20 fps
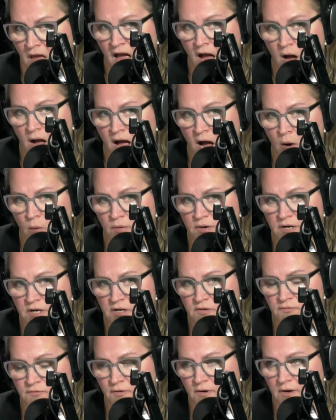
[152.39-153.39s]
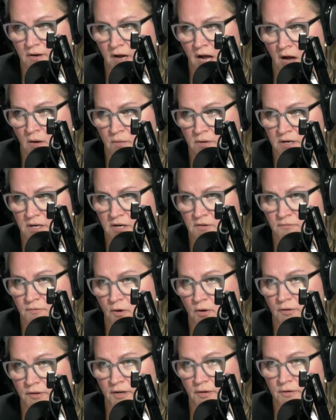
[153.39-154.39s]
how, how, would, um, it have, how would it have
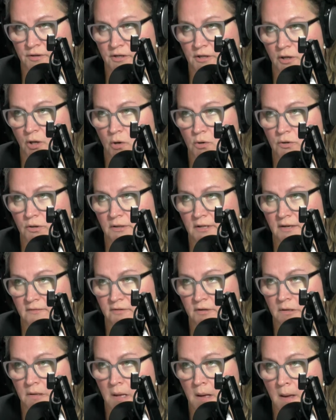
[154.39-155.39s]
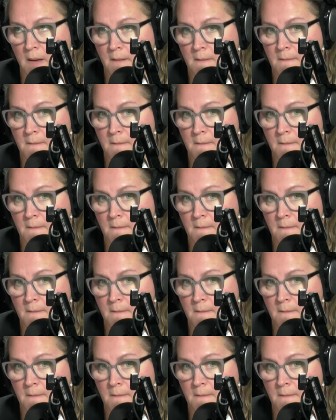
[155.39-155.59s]
fallen out at a local level?